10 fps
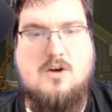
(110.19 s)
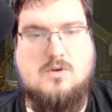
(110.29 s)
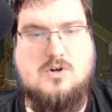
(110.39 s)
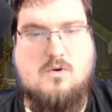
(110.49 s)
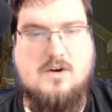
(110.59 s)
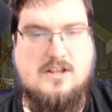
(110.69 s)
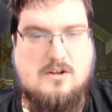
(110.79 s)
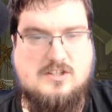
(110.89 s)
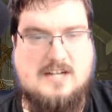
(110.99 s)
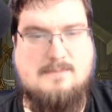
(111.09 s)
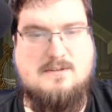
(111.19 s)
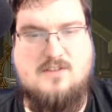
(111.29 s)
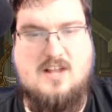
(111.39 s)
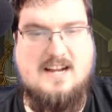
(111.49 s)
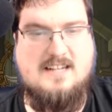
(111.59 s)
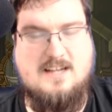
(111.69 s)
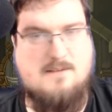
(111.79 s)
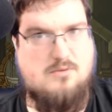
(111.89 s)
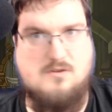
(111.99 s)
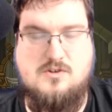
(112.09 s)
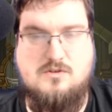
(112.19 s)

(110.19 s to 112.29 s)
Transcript: recording those types of lines had proved